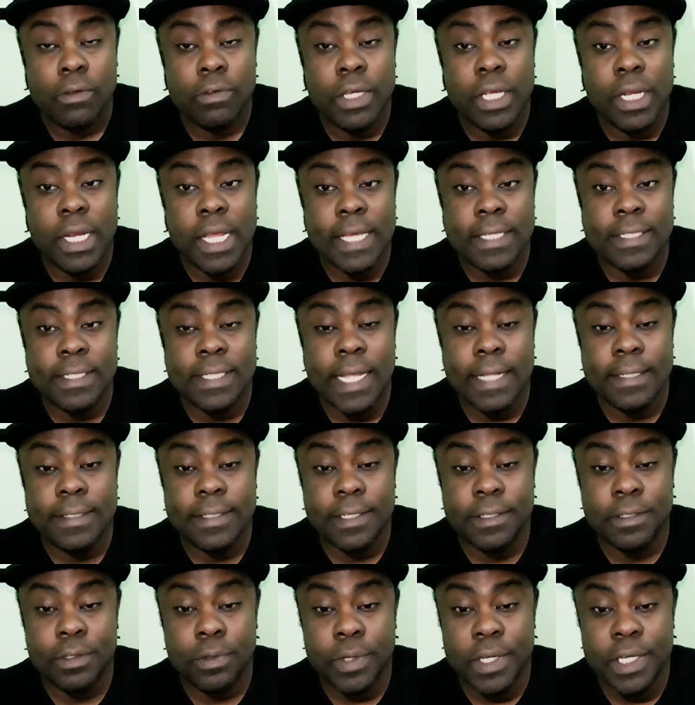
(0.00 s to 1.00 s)
Really a
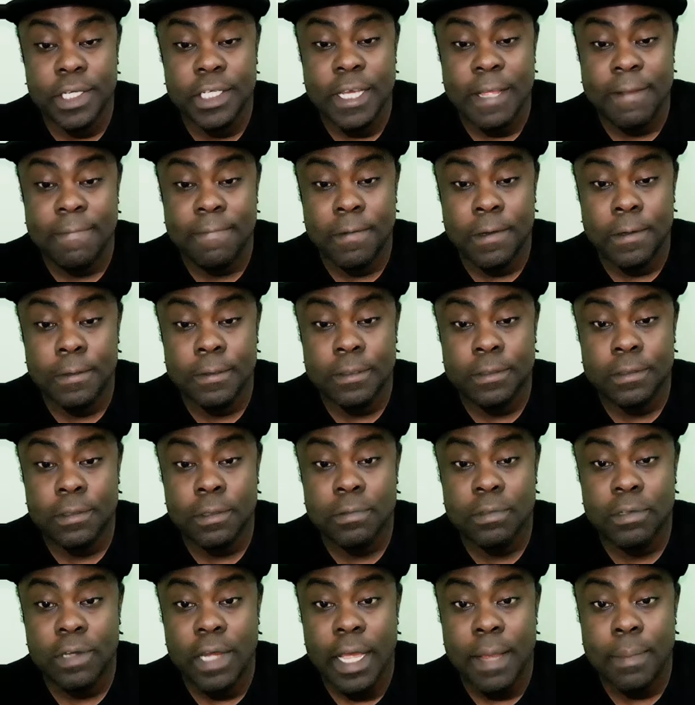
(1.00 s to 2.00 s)
sad situation, viewers and
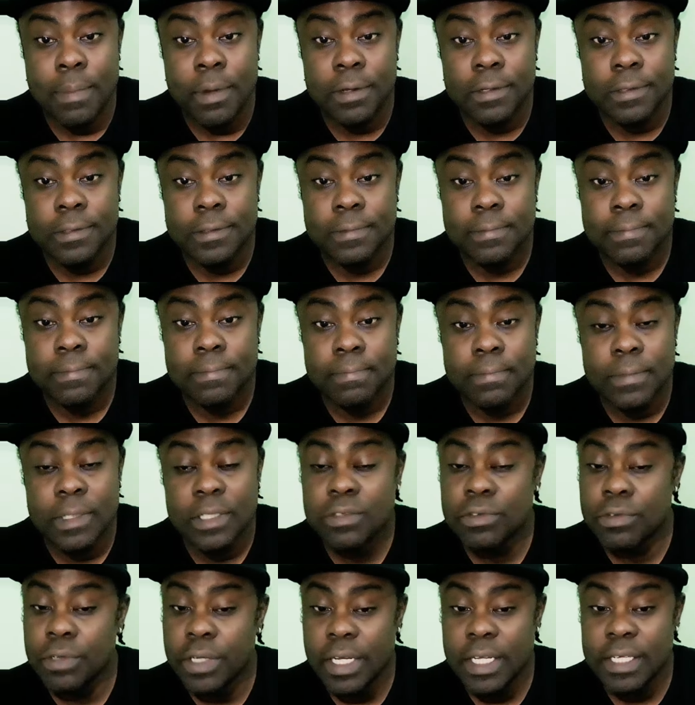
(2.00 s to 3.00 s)
subscribers.
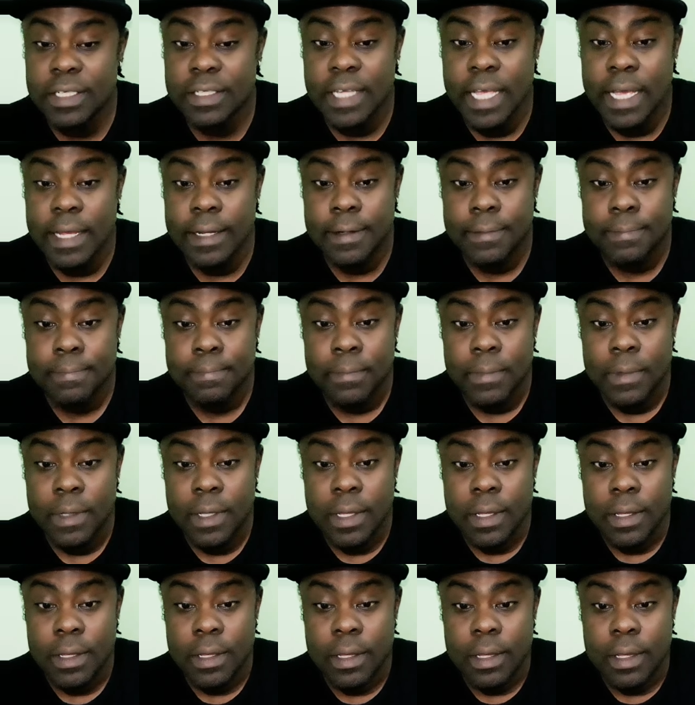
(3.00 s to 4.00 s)
It's really sad.
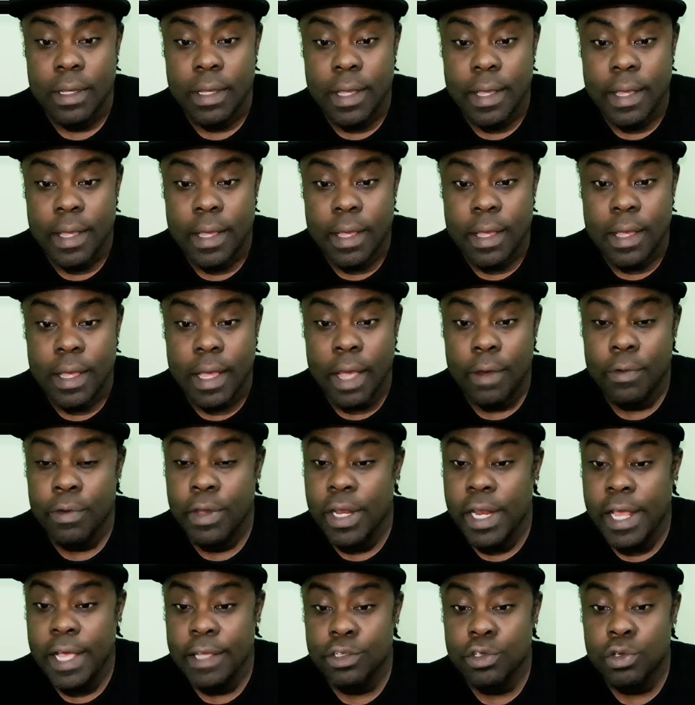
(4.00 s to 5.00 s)
I
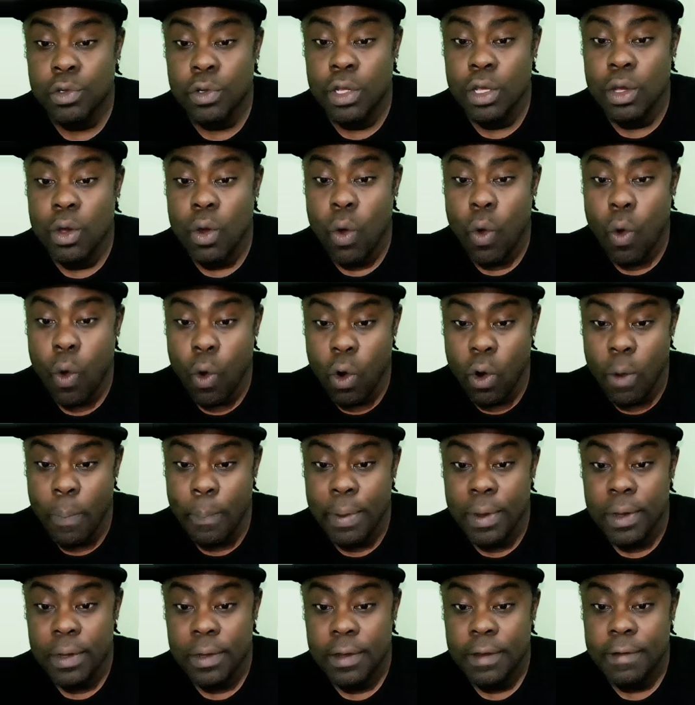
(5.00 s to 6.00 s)
really and truly
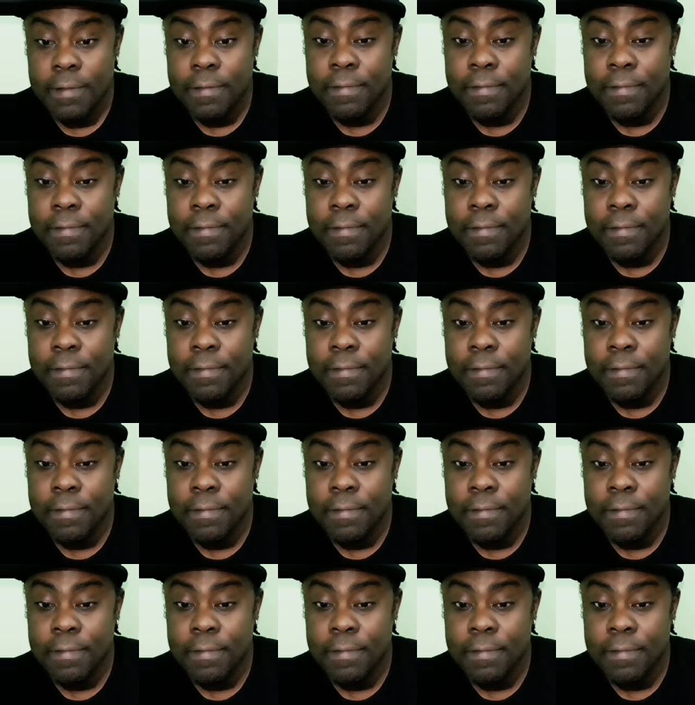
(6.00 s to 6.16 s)
hope